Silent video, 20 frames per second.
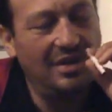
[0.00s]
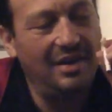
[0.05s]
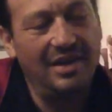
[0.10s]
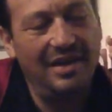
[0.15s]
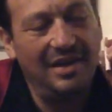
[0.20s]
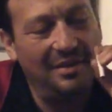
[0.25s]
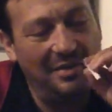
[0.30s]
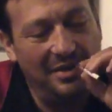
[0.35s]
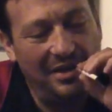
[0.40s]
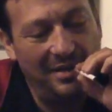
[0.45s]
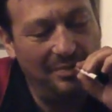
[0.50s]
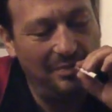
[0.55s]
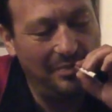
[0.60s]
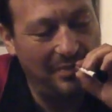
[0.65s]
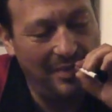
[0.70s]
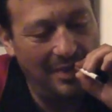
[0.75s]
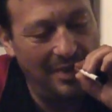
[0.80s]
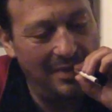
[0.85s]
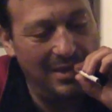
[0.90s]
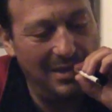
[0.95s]
Anyway,
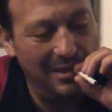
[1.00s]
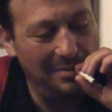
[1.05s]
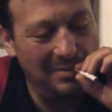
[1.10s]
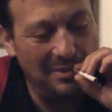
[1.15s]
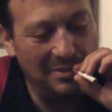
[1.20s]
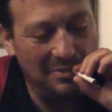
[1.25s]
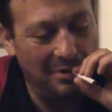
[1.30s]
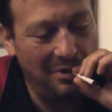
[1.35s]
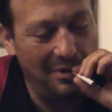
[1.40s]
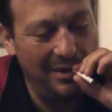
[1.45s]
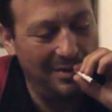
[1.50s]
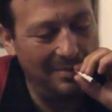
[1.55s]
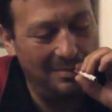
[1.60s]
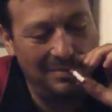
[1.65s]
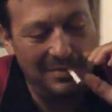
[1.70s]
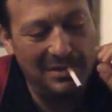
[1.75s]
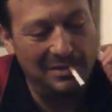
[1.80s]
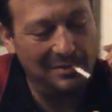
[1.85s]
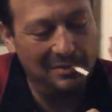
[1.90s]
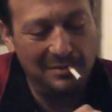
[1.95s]
it'll be right.
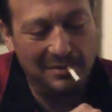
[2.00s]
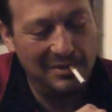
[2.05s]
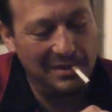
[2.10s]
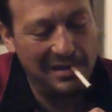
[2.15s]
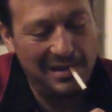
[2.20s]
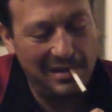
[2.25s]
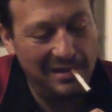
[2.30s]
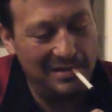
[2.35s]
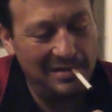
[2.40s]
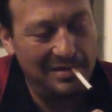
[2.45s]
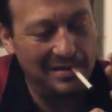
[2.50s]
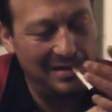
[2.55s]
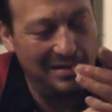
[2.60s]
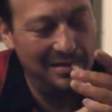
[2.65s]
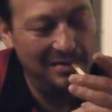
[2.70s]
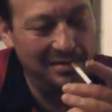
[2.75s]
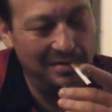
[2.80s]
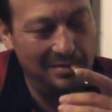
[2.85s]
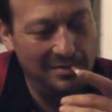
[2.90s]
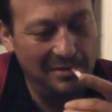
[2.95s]
It'll work out in the
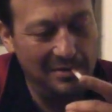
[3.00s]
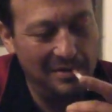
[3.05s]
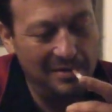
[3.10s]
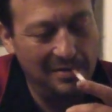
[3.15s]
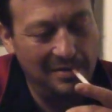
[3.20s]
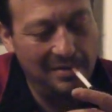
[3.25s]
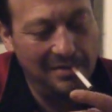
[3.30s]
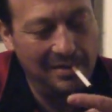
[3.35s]
end. I'm not.